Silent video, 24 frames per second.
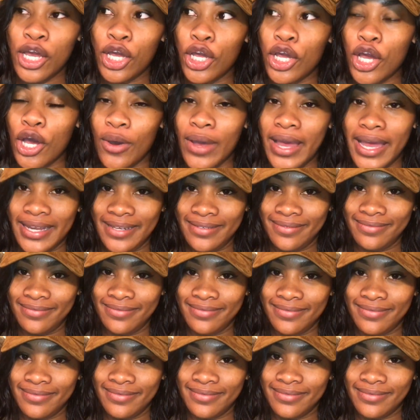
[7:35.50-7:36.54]
go ahead.
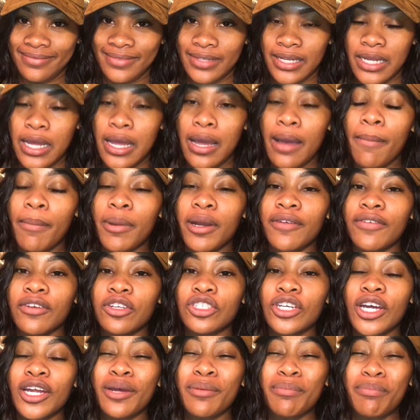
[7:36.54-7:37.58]
But if you're
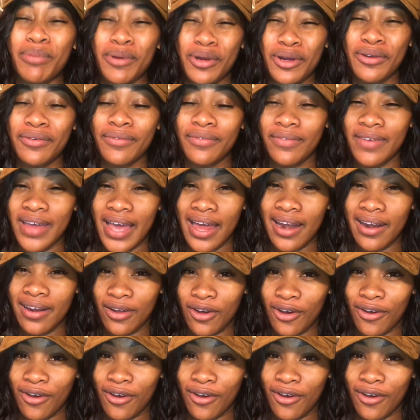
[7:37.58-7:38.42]
trying to burn fat